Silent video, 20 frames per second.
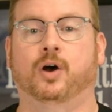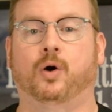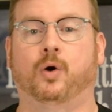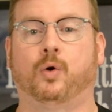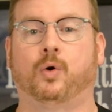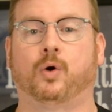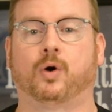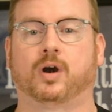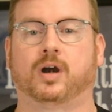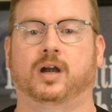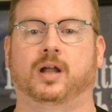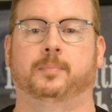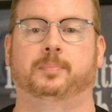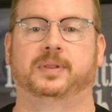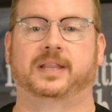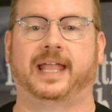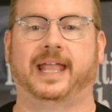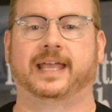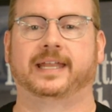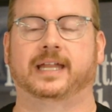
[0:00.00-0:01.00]
or a
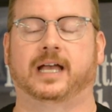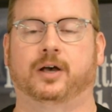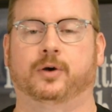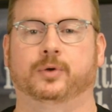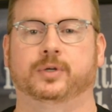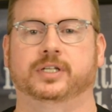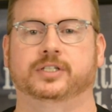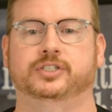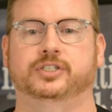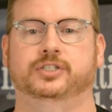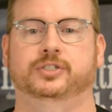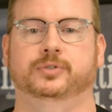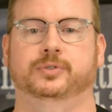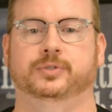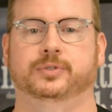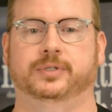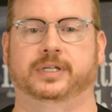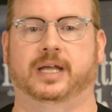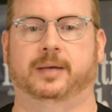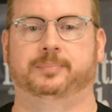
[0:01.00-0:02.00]
planned outage due
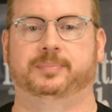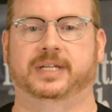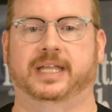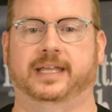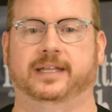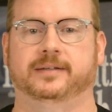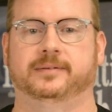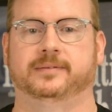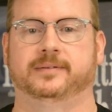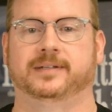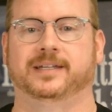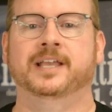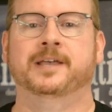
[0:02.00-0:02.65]
to an update.